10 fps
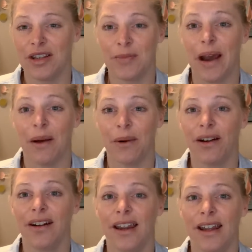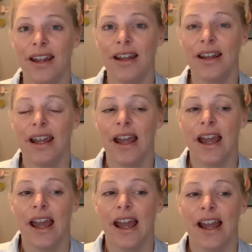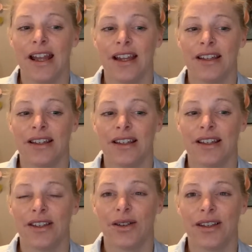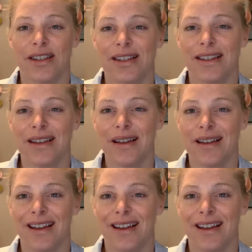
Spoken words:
power in it. And so this isn't,